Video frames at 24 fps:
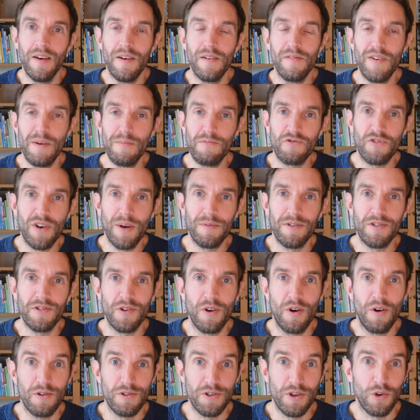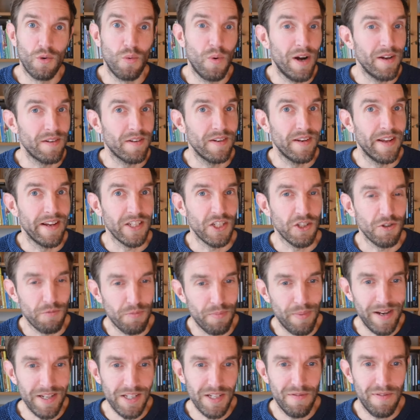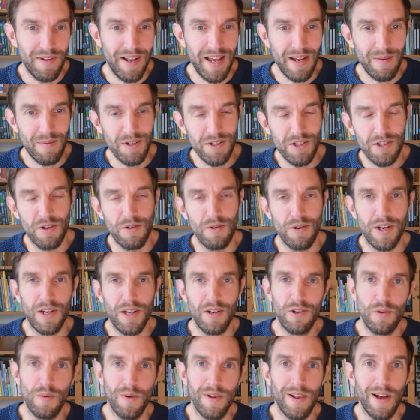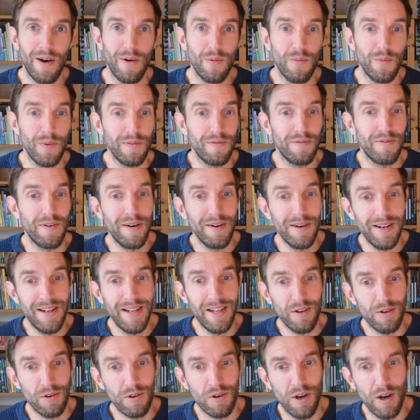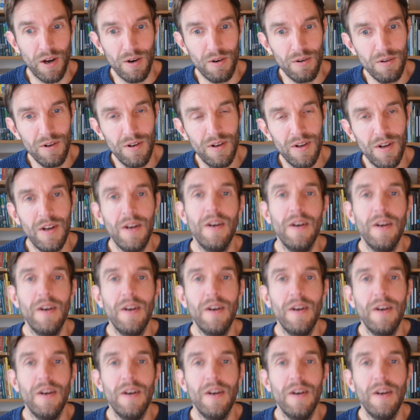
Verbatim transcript: Vim script is also quite an expressive language, so you can do a lot with very little code.